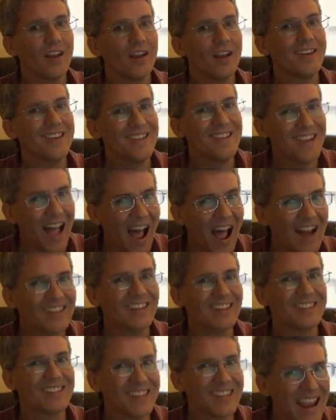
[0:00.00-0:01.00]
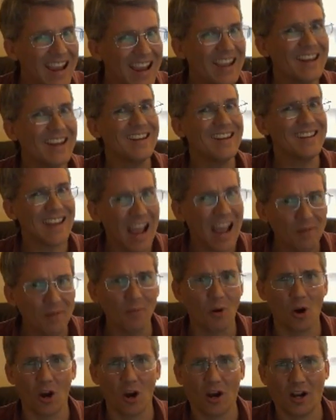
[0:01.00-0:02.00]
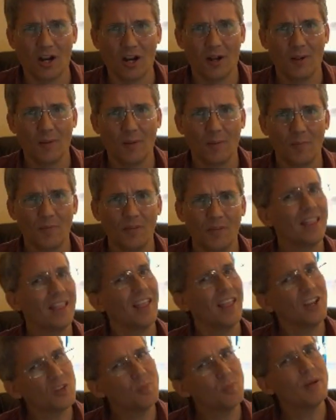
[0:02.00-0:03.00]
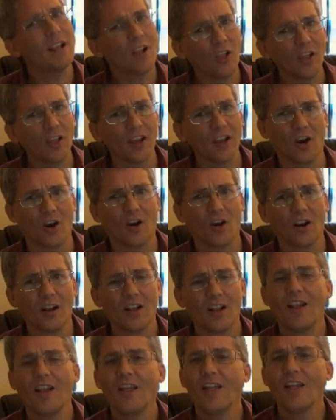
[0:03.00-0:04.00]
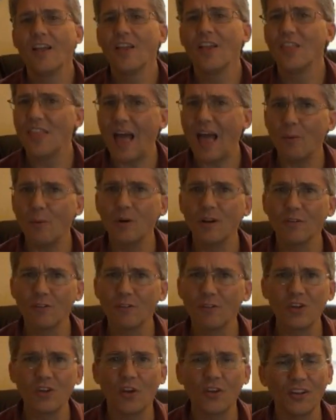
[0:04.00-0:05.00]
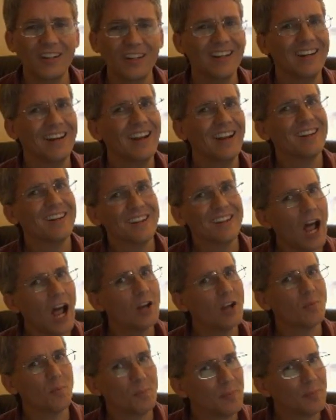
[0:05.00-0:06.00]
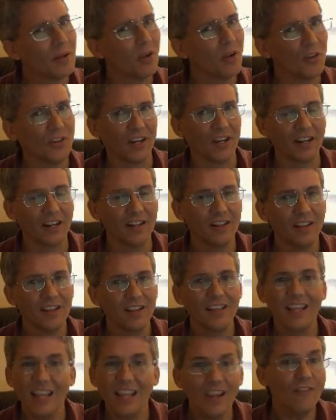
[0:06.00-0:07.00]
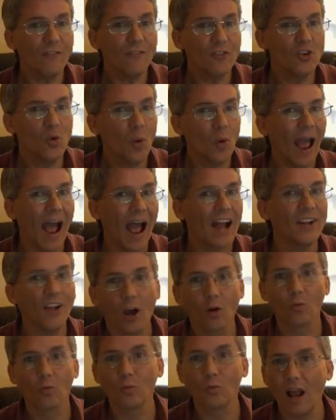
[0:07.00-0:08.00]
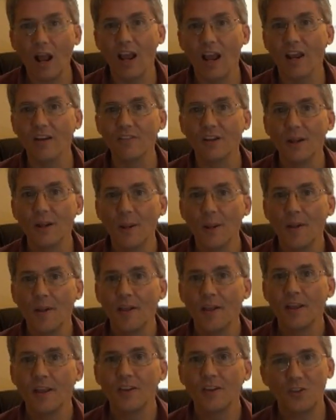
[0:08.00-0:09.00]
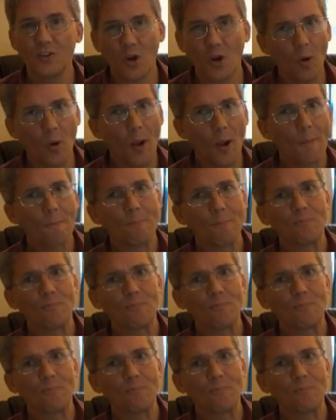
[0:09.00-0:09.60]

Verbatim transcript: not taken Denmark. Let's be clear. That would have resulted in not building if you had arrived. So